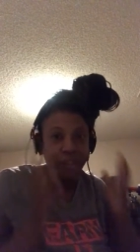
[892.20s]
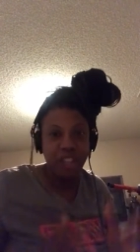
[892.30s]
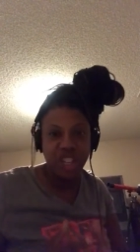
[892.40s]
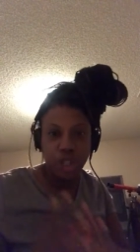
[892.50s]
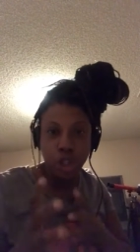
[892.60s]

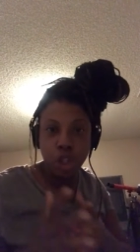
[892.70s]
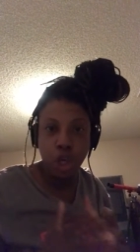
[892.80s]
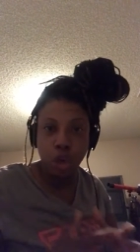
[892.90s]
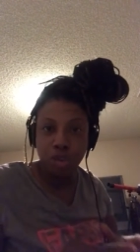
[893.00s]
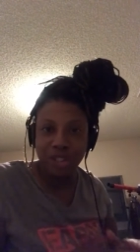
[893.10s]
Their
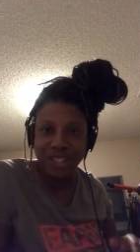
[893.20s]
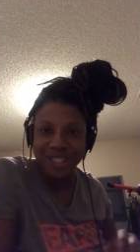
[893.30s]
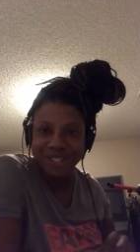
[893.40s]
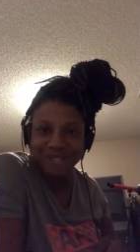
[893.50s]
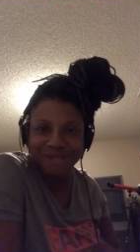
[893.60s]
dessert.
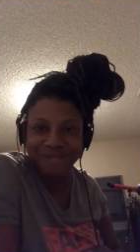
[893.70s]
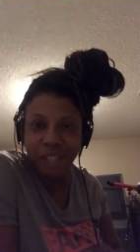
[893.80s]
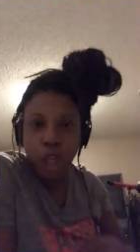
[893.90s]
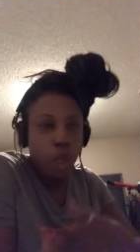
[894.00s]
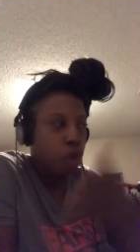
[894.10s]

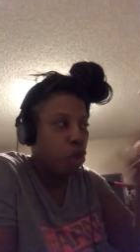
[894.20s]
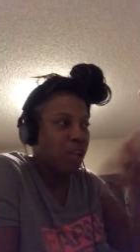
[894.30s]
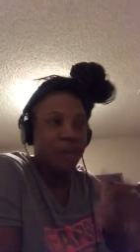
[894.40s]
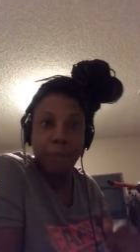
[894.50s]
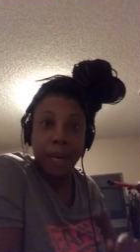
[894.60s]

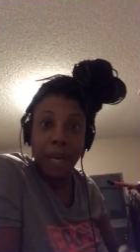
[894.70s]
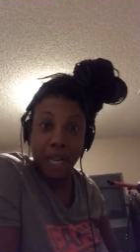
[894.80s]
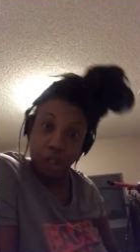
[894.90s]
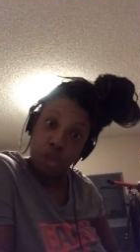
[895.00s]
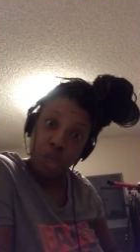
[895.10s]
Everybody
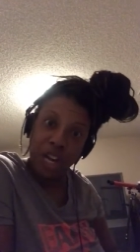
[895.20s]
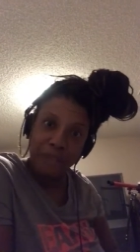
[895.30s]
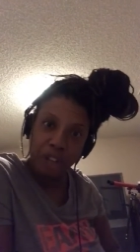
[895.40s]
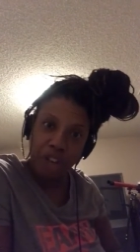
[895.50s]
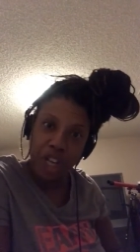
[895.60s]
likes a treat
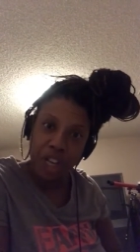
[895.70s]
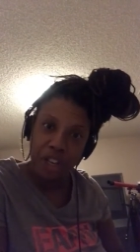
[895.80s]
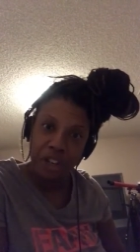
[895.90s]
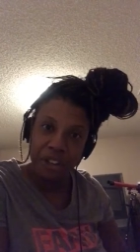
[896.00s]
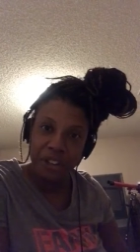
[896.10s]
after dinner.
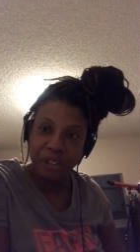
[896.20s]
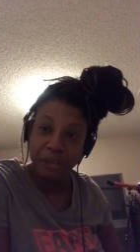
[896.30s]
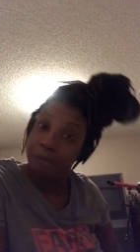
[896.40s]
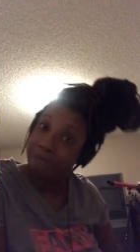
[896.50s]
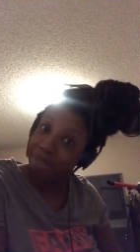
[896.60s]

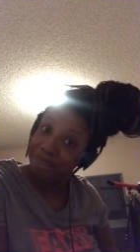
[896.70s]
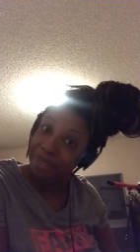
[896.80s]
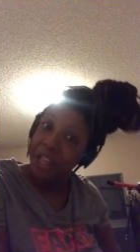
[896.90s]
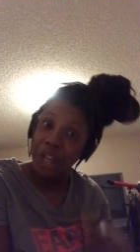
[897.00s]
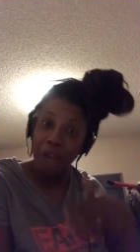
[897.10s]

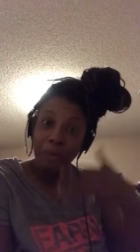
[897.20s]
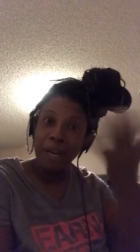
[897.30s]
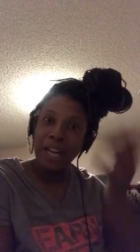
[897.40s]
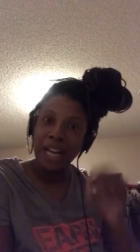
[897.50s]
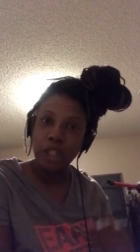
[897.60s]

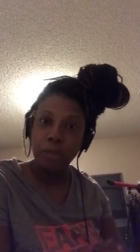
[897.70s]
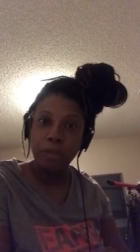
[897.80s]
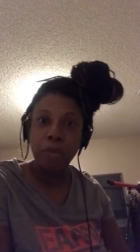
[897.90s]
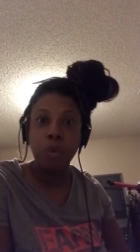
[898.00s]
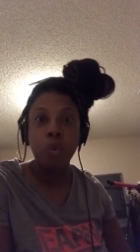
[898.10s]
Everybody likes to
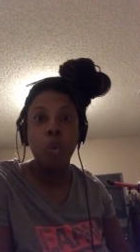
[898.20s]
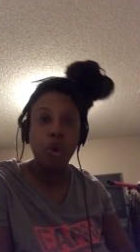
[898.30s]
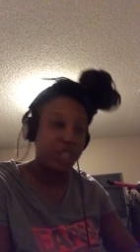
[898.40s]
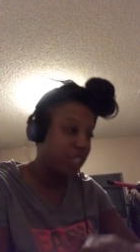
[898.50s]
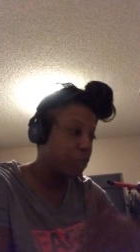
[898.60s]
be
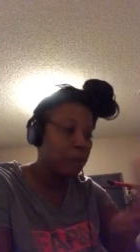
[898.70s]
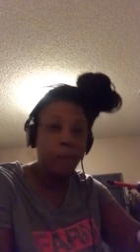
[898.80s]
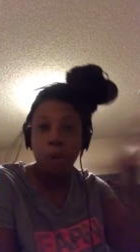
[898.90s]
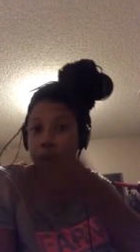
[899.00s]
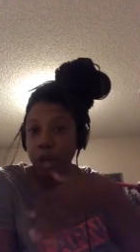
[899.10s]
rewarded. See these
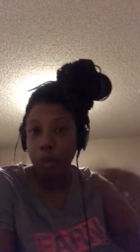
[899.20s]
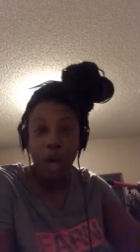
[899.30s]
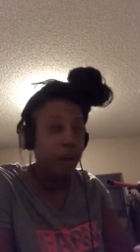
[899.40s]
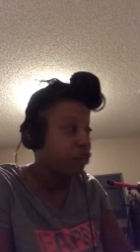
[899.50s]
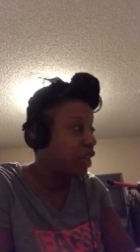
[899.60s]
people walking
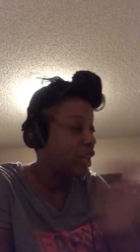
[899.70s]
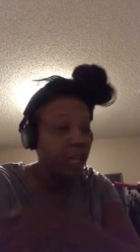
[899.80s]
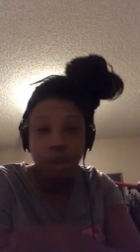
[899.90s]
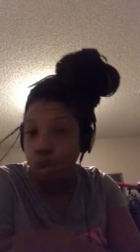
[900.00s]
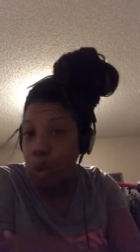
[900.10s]
around here thinking
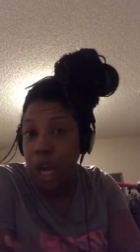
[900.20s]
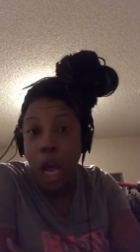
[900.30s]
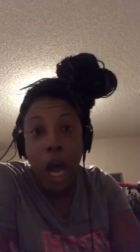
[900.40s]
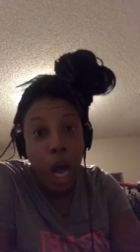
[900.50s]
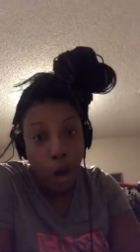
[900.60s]
they're doing
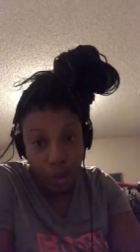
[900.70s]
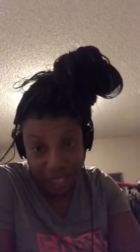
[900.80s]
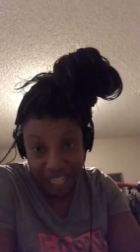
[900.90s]
all this